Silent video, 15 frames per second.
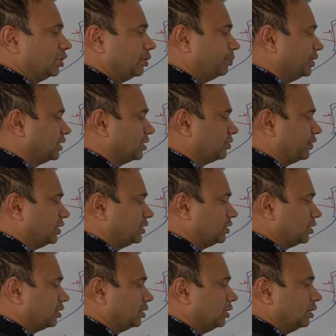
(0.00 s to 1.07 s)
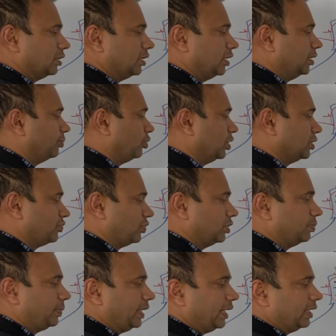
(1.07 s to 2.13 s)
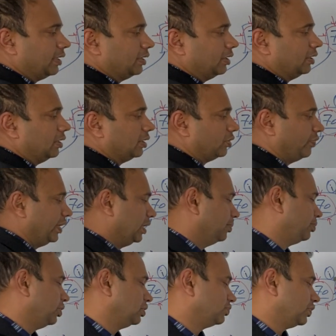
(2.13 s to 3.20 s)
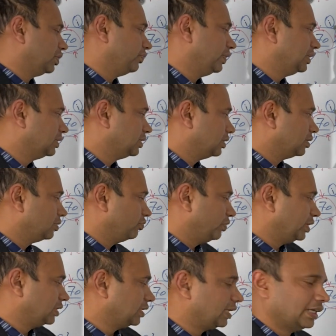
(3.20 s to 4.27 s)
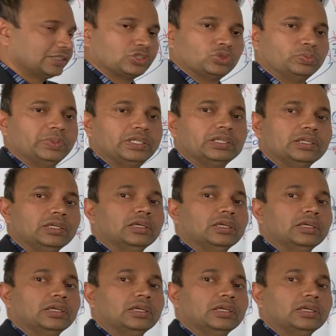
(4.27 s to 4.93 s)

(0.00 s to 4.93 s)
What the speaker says: business venture, 30 points for the plan, 20 points for the venture. Venture has to be